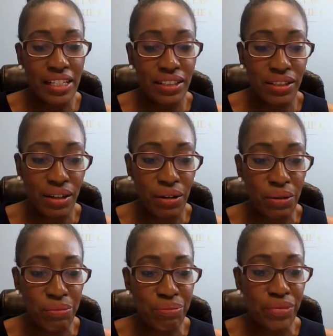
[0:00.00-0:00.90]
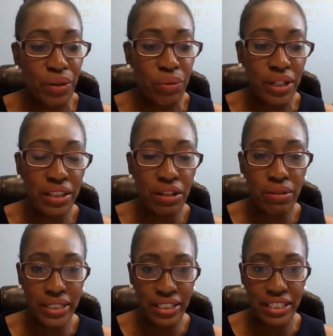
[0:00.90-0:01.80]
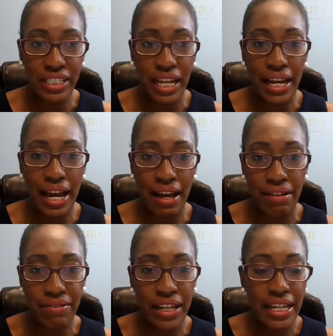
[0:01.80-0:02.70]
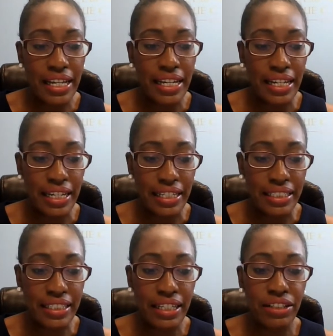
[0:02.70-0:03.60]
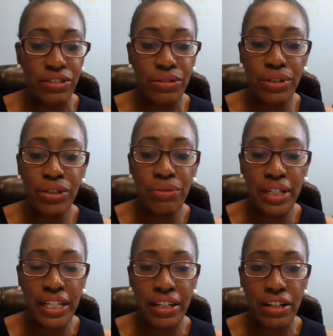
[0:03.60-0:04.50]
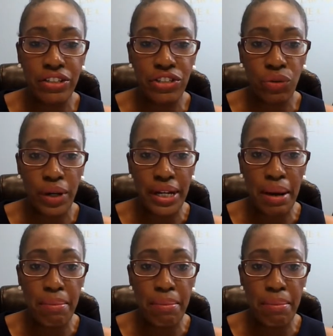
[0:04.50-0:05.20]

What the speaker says: So, one of the questions I have is, do you need a joint